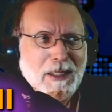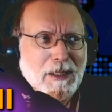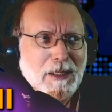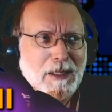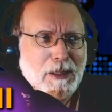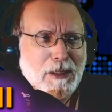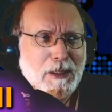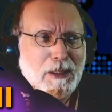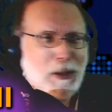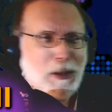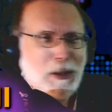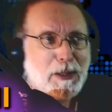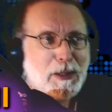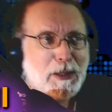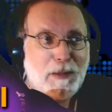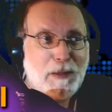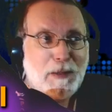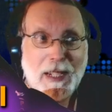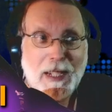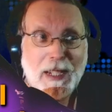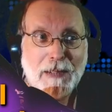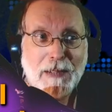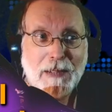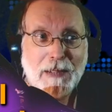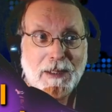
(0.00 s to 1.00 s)
So there's a
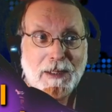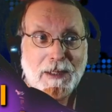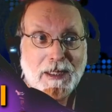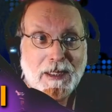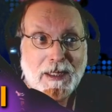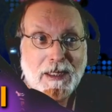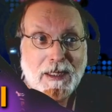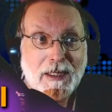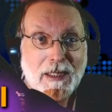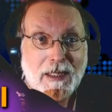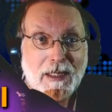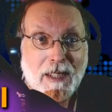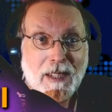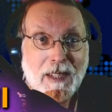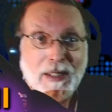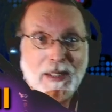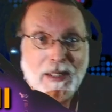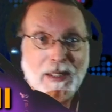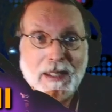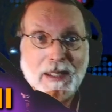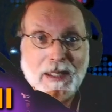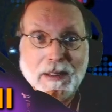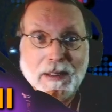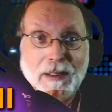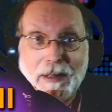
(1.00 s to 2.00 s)
virus and
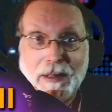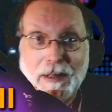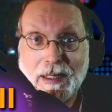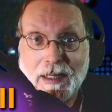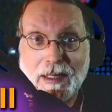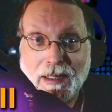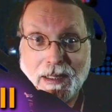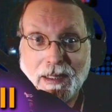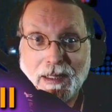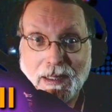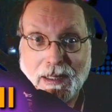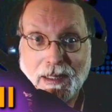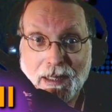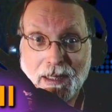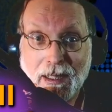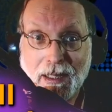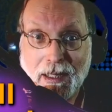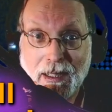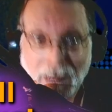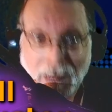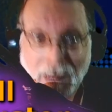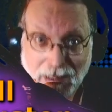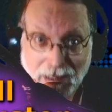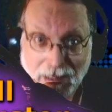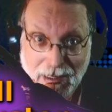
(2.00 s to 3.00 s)
then there is a
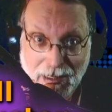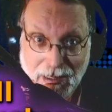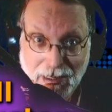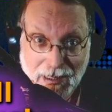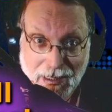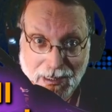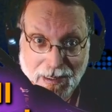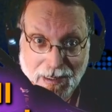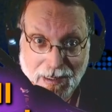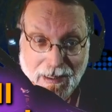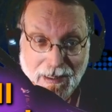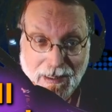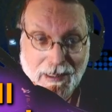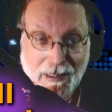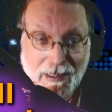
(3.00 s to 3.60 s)
disease.